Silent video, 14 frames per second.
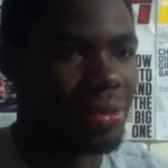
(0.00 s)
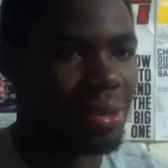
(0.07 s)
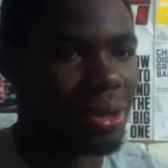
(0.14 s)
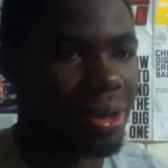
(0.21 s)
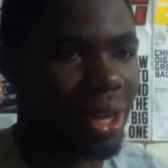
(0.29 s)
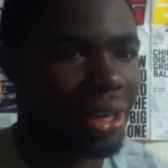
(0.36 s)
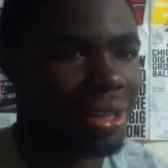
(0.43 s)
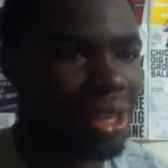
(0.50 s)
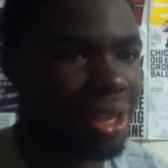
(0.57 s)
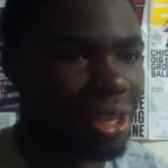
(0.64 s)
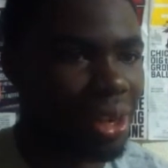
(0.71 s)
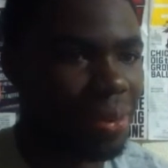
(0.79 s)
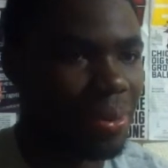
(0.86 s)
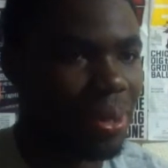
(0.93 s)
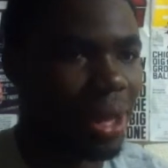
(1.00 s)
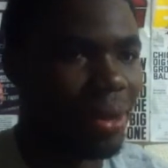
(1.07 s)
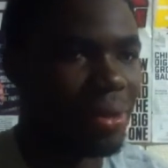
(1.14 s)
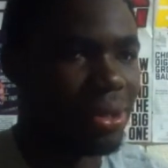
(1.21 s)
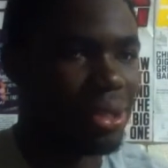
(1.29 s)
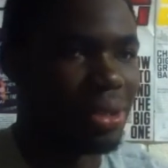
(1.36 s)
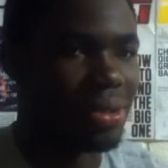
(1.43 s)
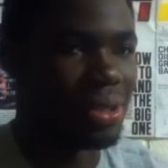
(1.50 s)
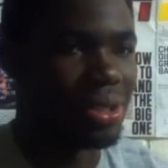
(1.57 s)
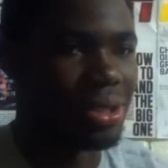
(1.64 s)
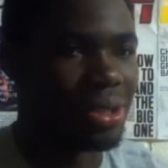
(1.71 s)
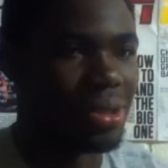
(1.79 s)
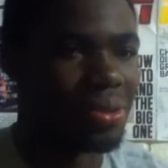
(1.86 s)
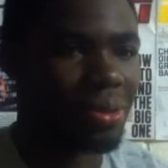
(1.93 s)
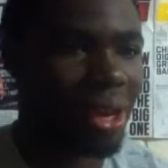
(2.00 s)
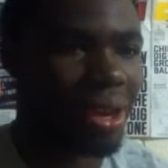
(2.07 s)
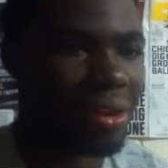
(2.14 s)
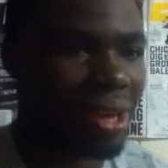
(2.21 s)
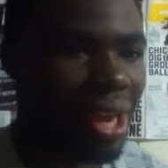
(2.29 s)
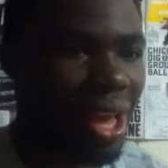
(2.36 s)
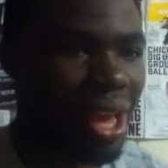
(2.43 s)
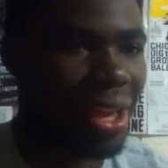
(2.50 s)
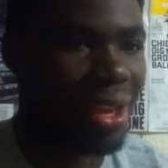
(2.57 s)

Well, I said a couple hours. It was around 9